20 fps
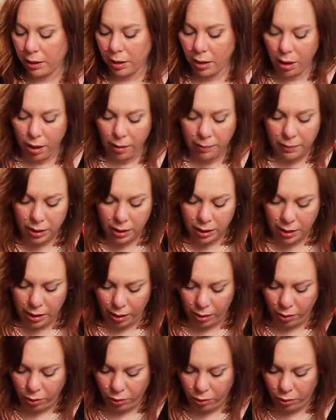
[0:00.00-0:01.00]
common
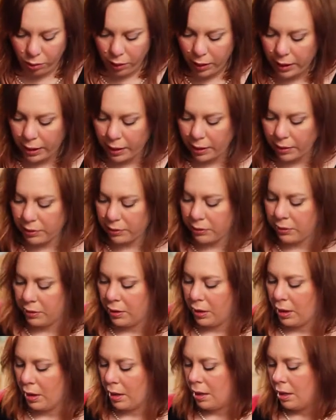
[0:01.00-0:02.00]
in Greece
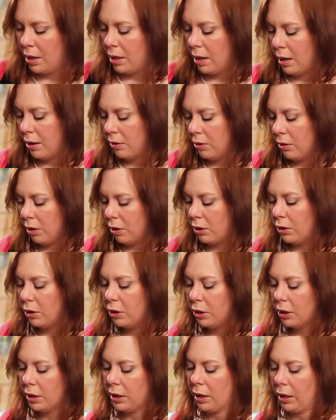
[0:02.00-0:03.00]
in their
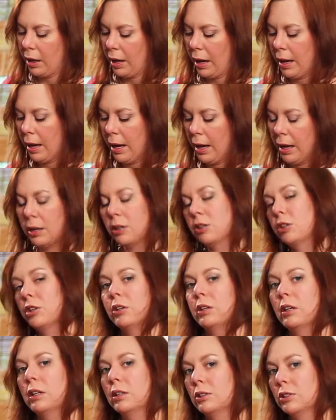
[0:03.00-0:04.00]
cooking. I
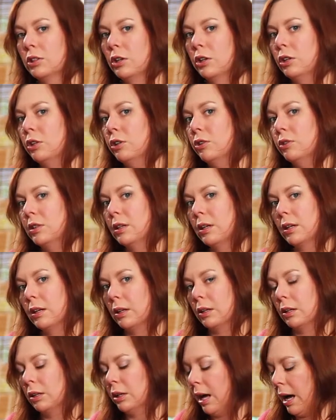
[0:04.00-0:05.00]
actually started using it
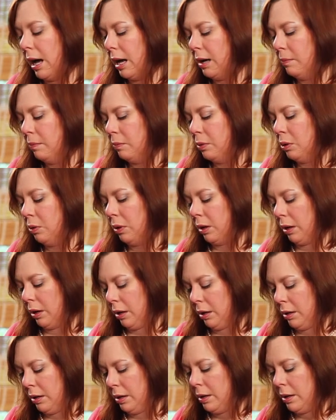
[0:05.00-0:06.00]
a lot
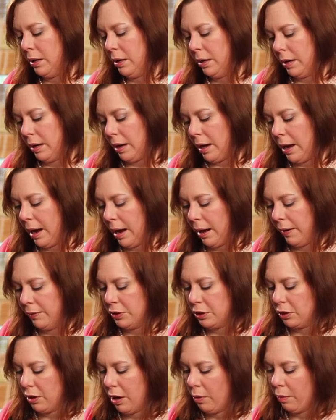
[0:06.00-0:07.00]
more
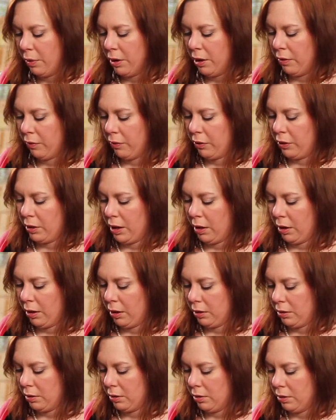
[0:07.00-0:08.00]
after I went over there
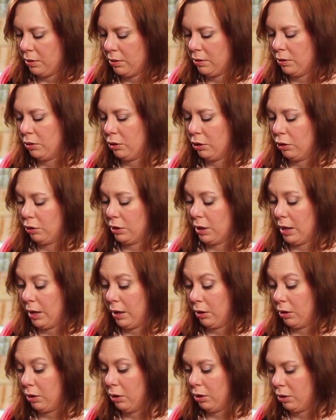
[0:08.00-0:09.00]
and learned
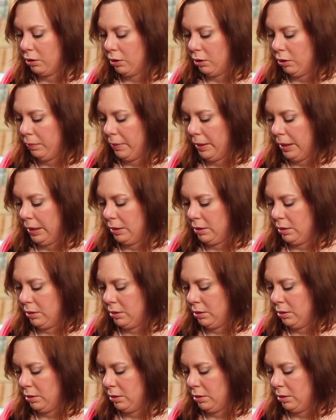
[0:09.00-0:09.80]
how to cook a little bit. So